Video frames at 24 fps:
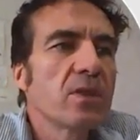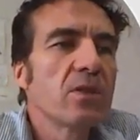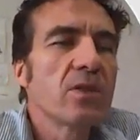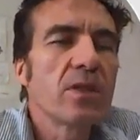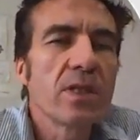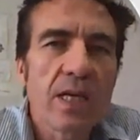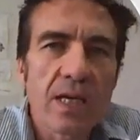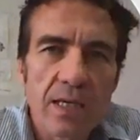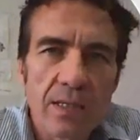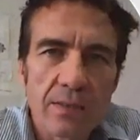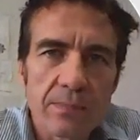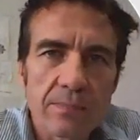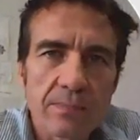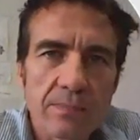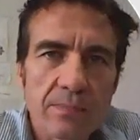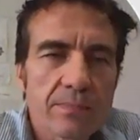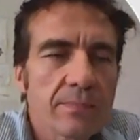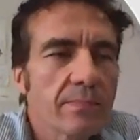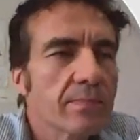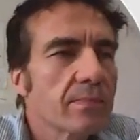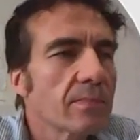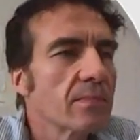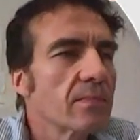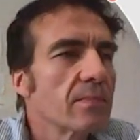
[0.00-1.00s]
Today
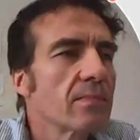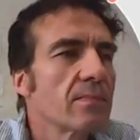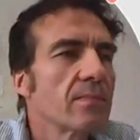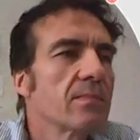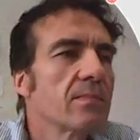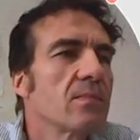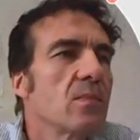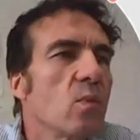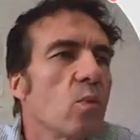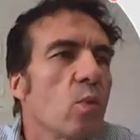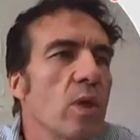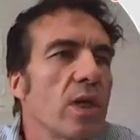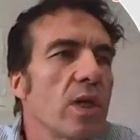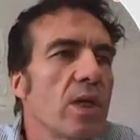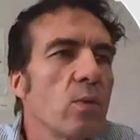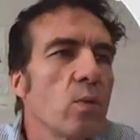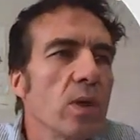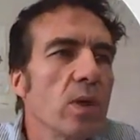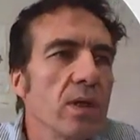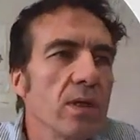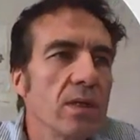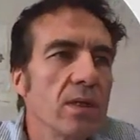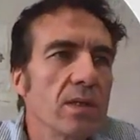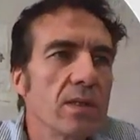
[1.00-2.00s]
we
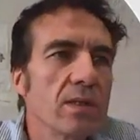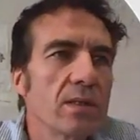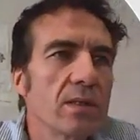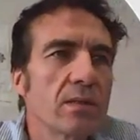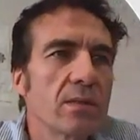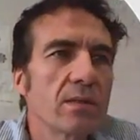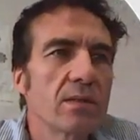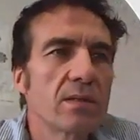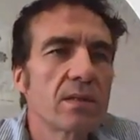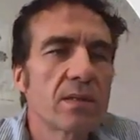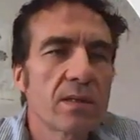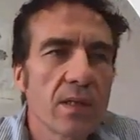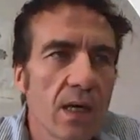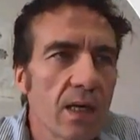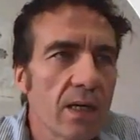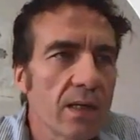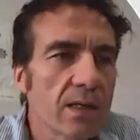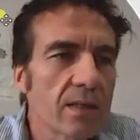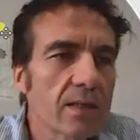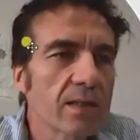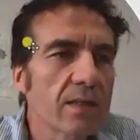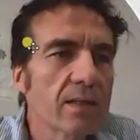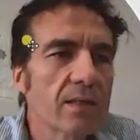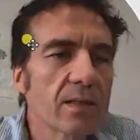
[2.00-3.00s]
will
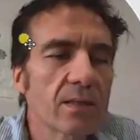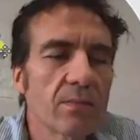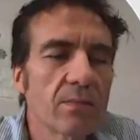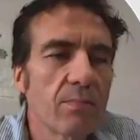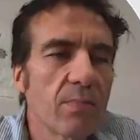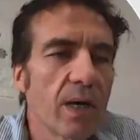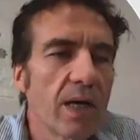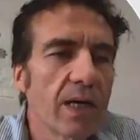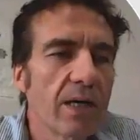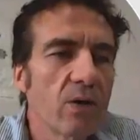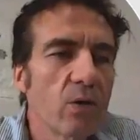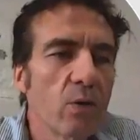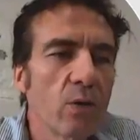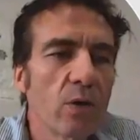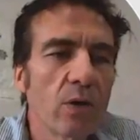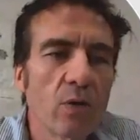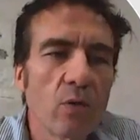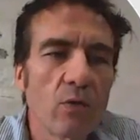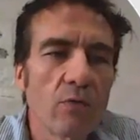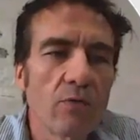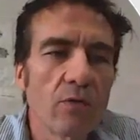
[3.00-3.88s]
start by going